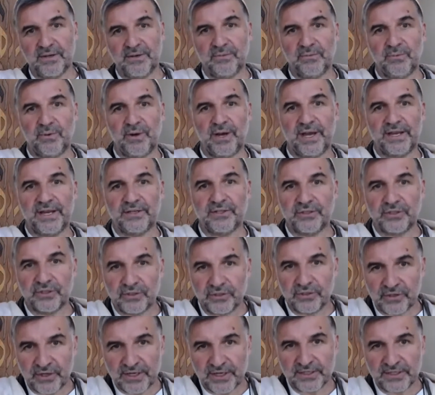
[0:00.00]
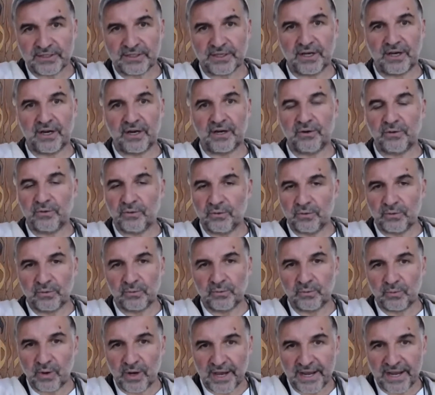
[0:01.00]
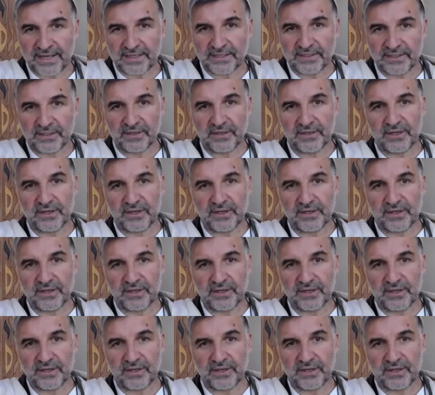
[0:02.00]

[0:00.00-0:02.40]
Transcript: where juries are all white